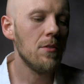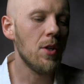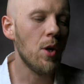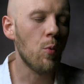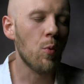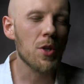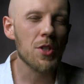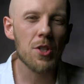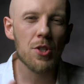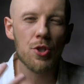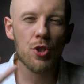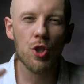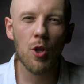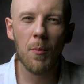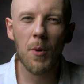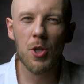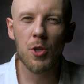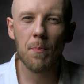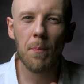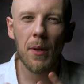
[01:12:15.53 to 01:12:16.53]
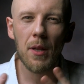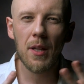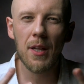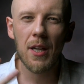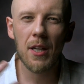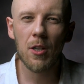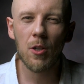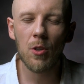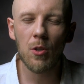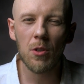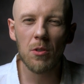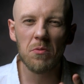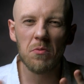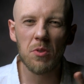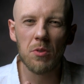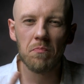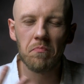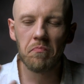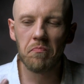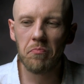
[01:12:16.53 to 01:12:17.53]
wasn't so much political
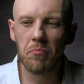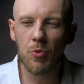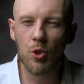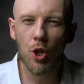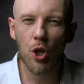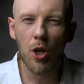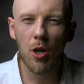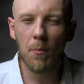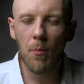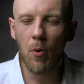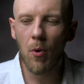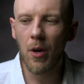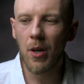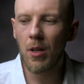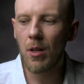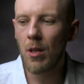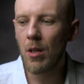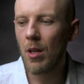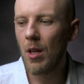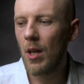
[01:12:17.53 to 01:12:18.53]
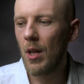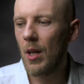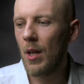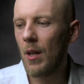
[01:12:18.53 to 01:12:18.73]
turmoil.